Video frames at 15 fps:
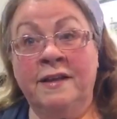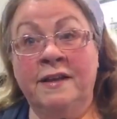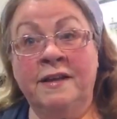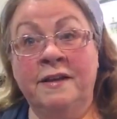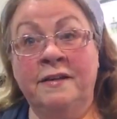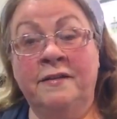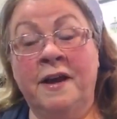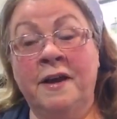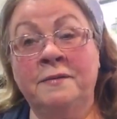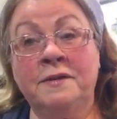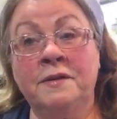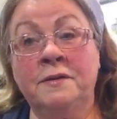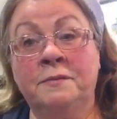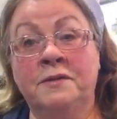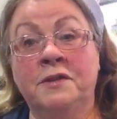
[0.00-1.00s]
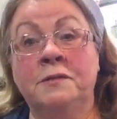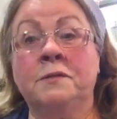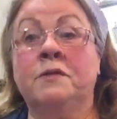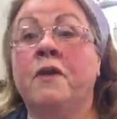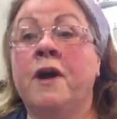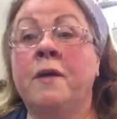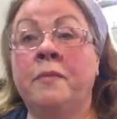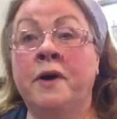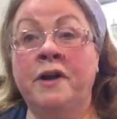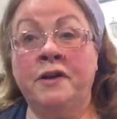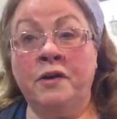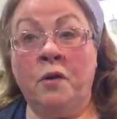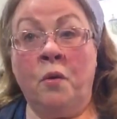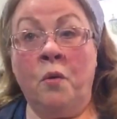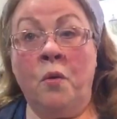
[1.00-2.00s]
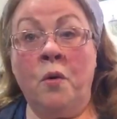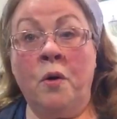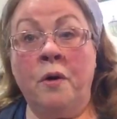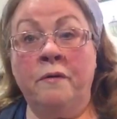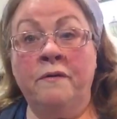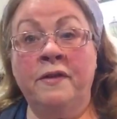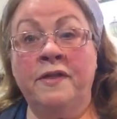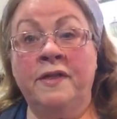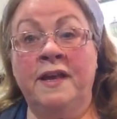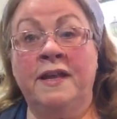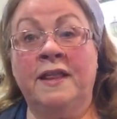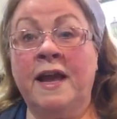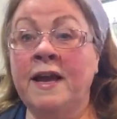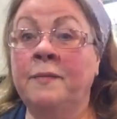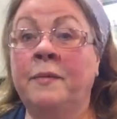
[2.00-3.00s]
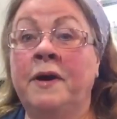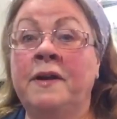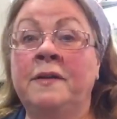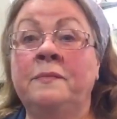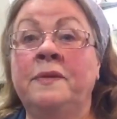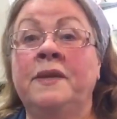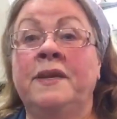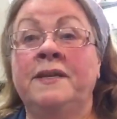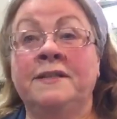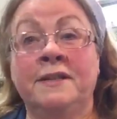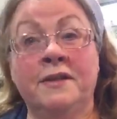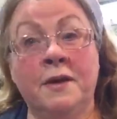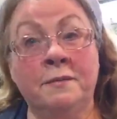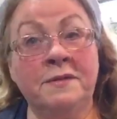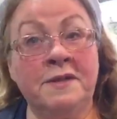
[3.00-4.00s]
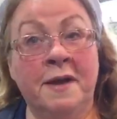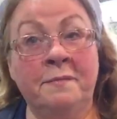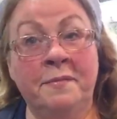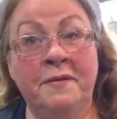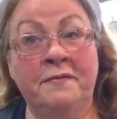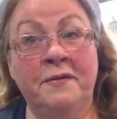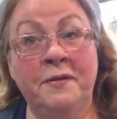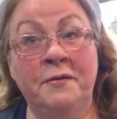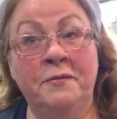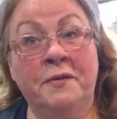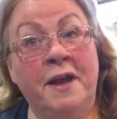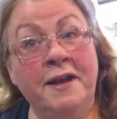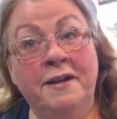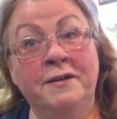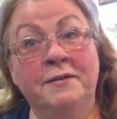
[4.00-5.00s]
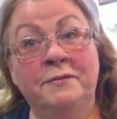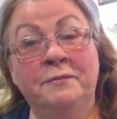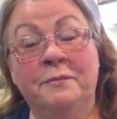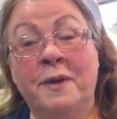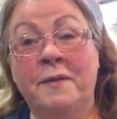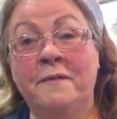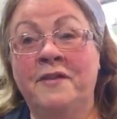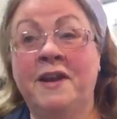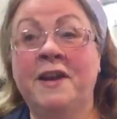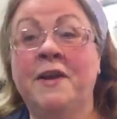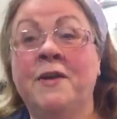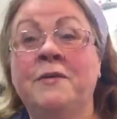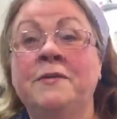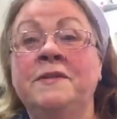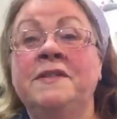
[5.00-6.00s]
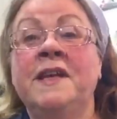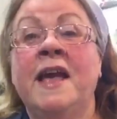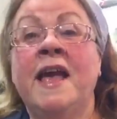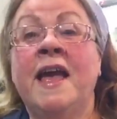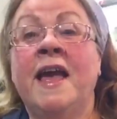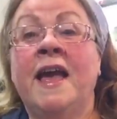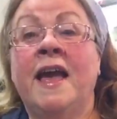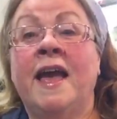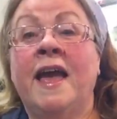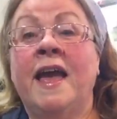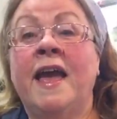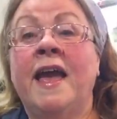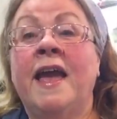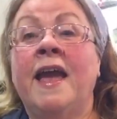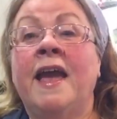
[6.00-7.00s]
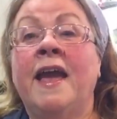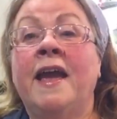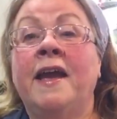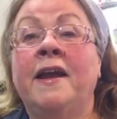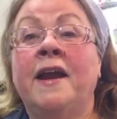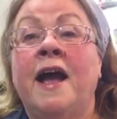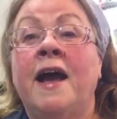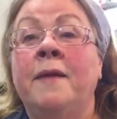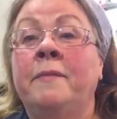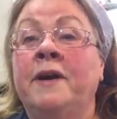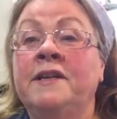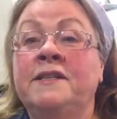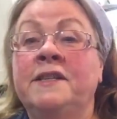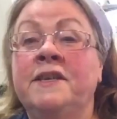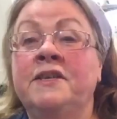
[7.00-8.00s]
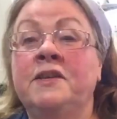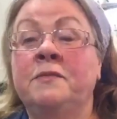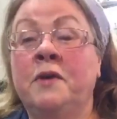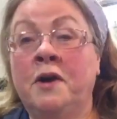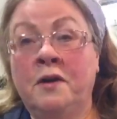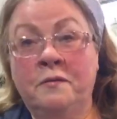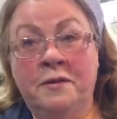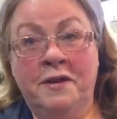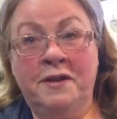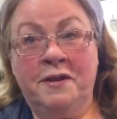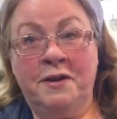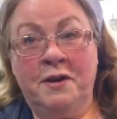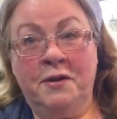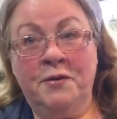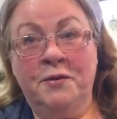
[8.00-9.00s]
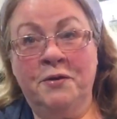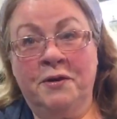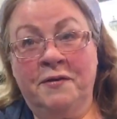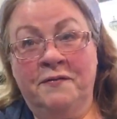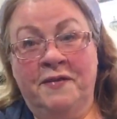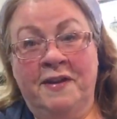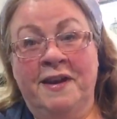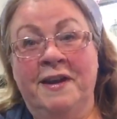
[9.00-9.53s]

Click the uh, su subscribe button or the like button, please, the thumbs up if you like my videos. And I might see you tomorrow with another